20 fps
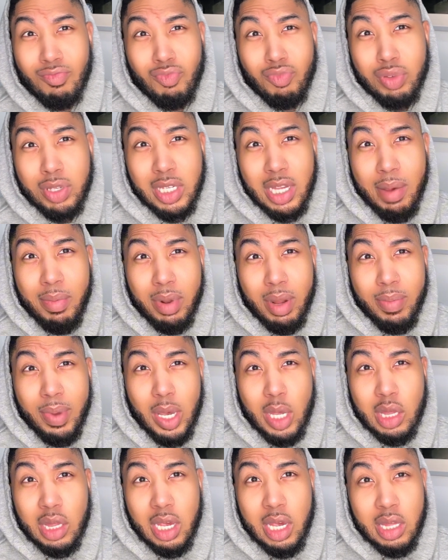some of the
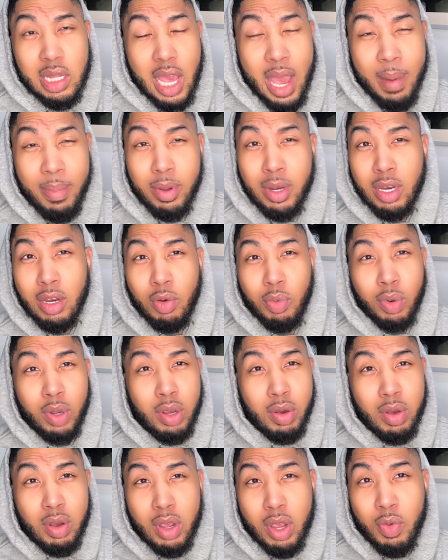biggest things that happened in the
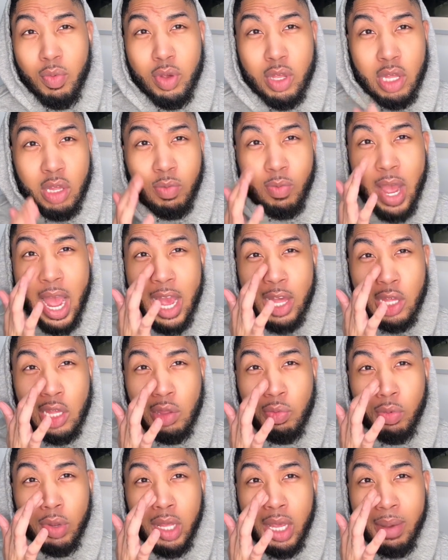reunion, which is why I
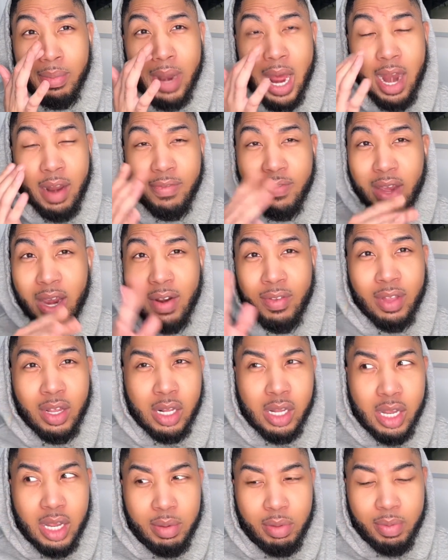just really am not a fan of the
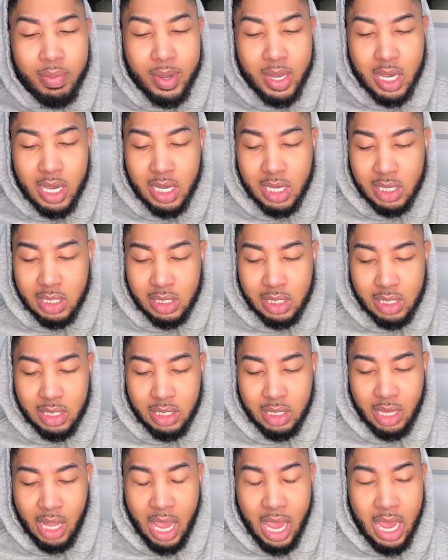clips, because
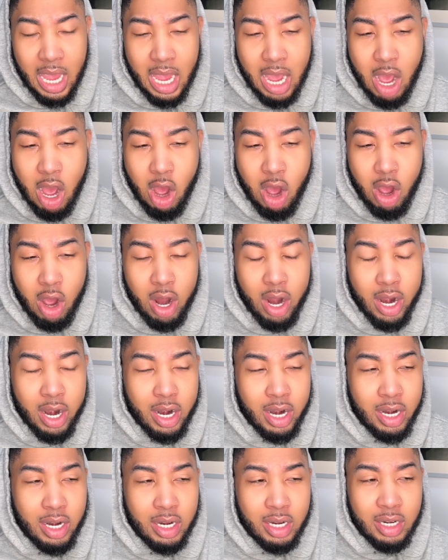they
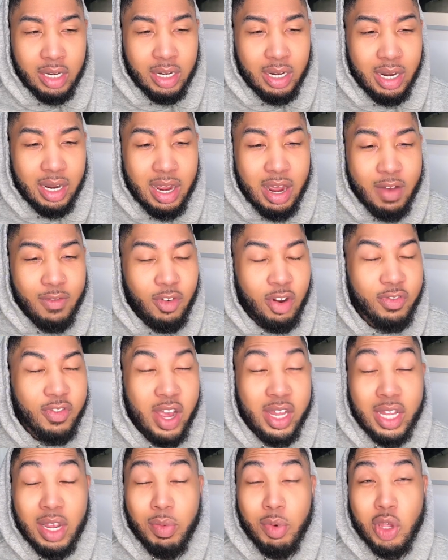are, first of
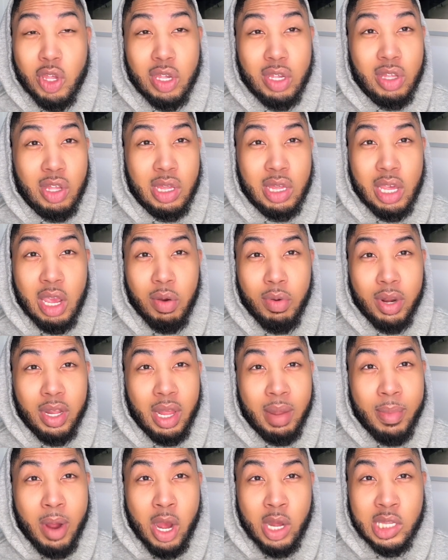all, I think we should just get rid of
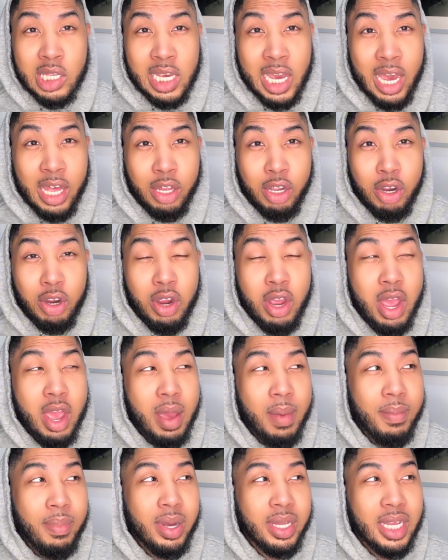them altogether,
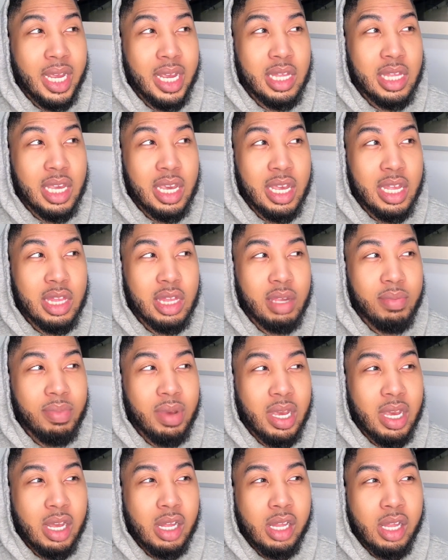but they tend to
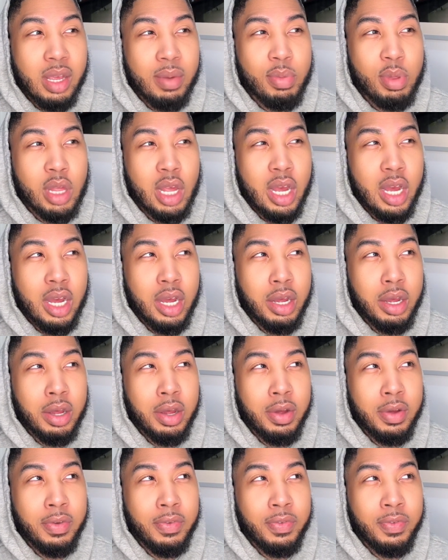be clips
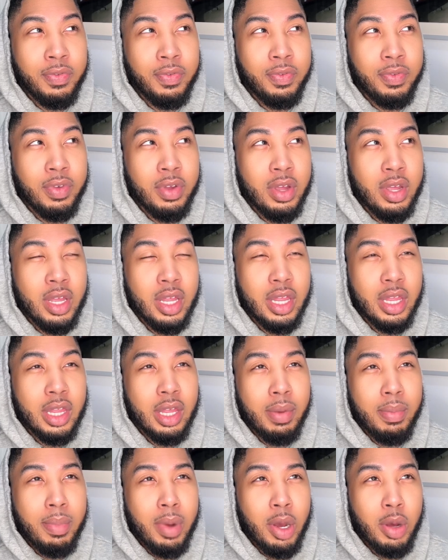of
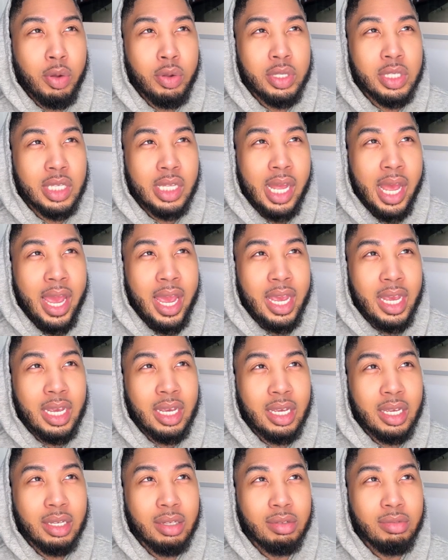the most
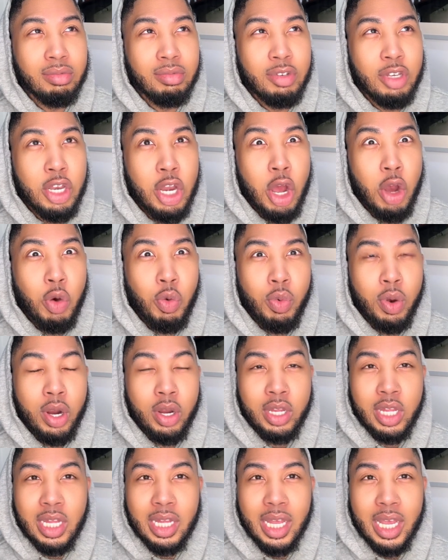like
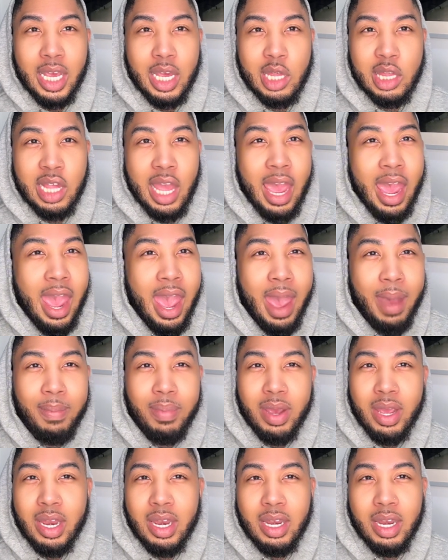noteworthy things that
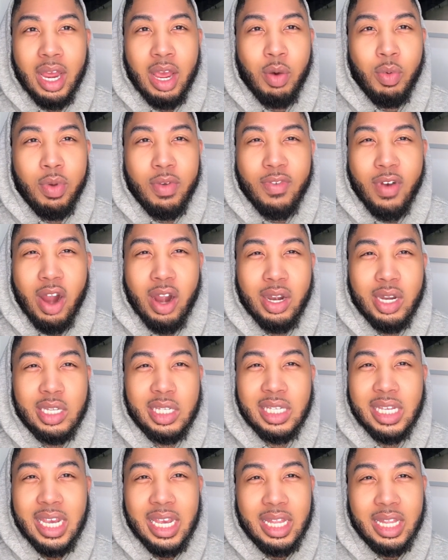happened, and we've already
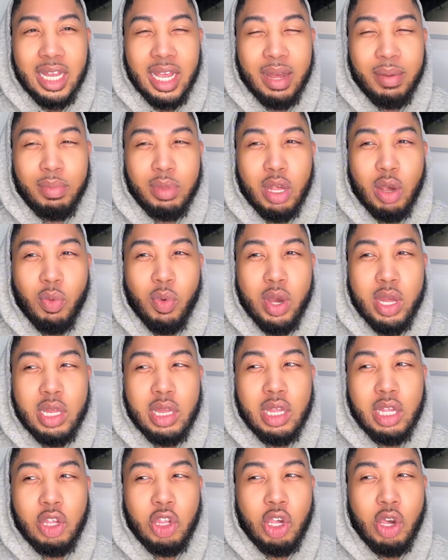seen them. So
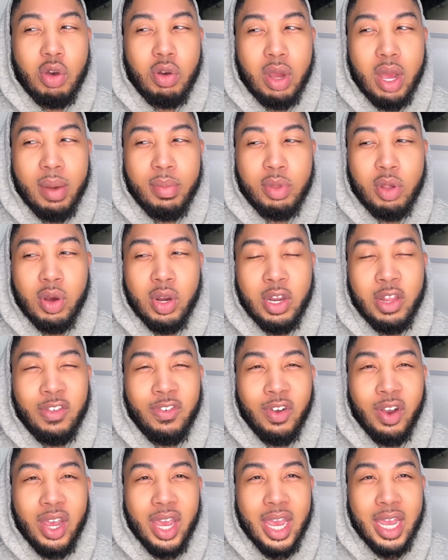once the show comes on, it's
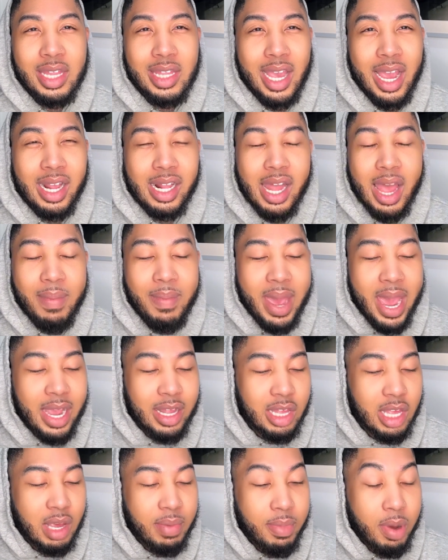very
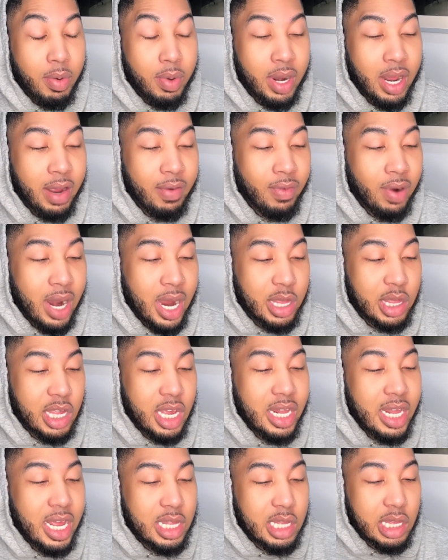anticlimactic, but whatever. I
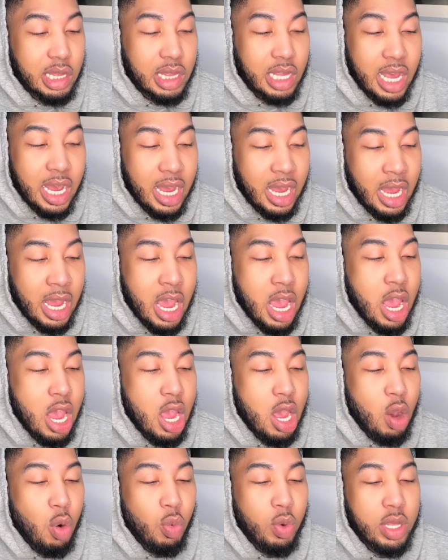say that to say
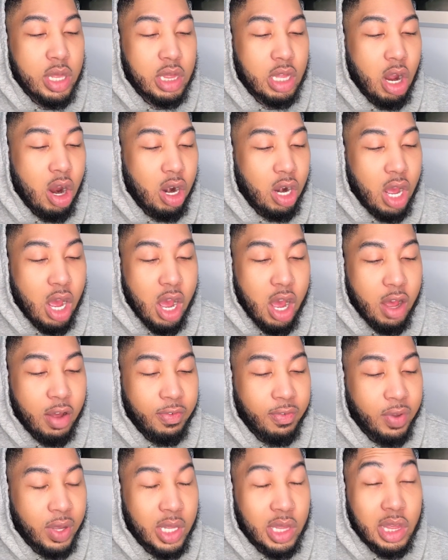we start
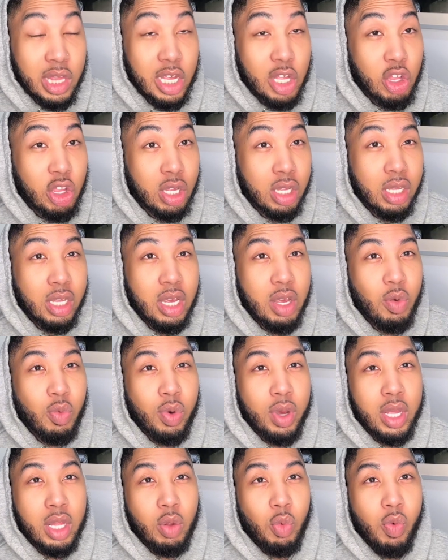off essentially
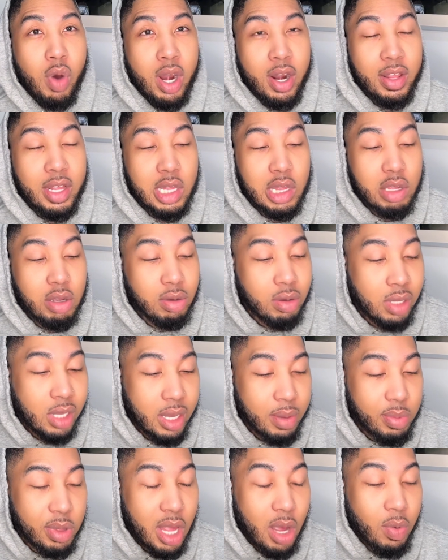with one of the two
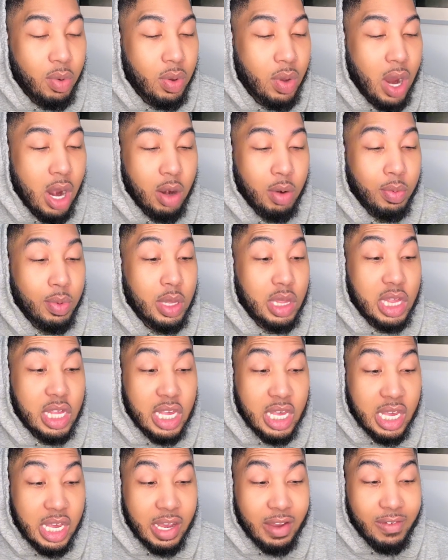clips that we already
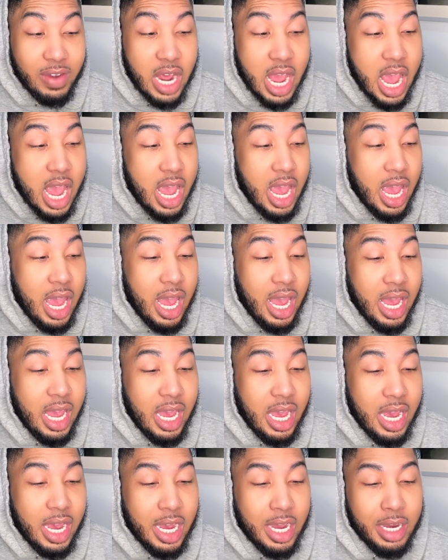received,
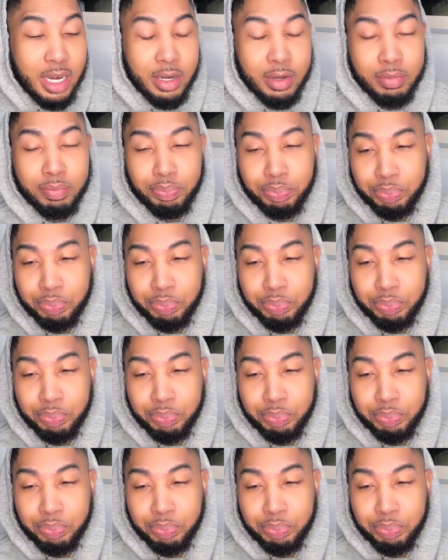and